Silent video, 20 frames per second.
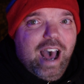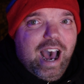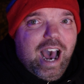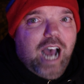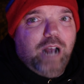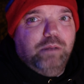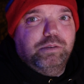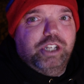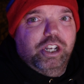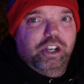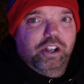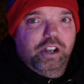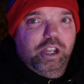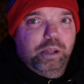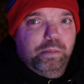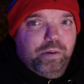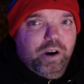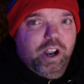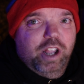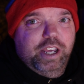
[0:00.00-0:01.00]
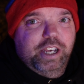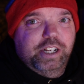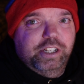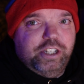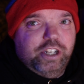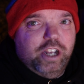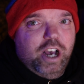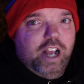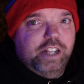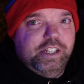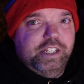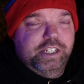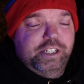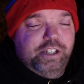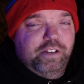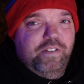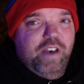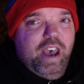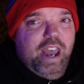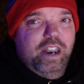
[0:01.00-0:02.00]
Absolutely brilliant start to
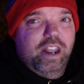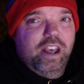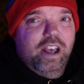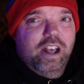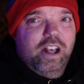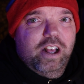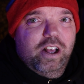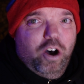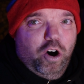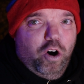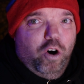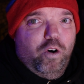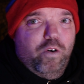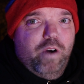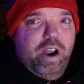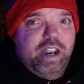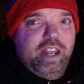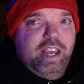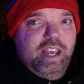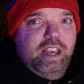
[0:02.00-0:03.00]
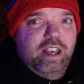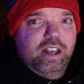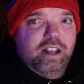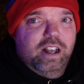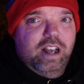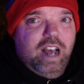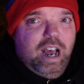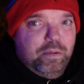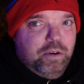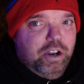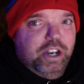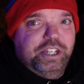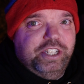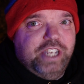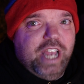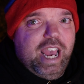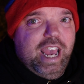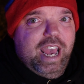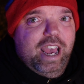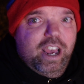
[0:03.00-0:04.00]
this event. Already, I'm going to
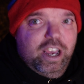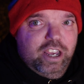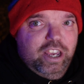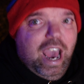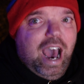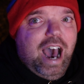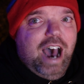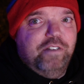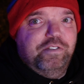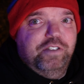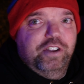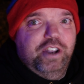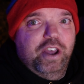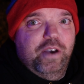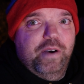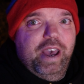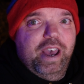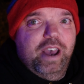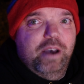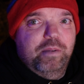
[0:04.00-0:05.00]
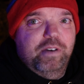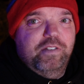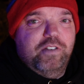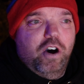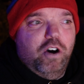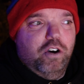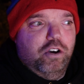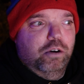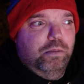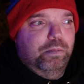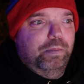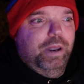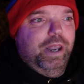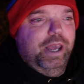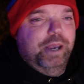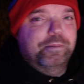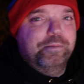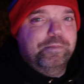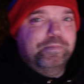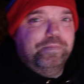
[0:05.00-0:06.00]
say it, you have to do it, and we've got company.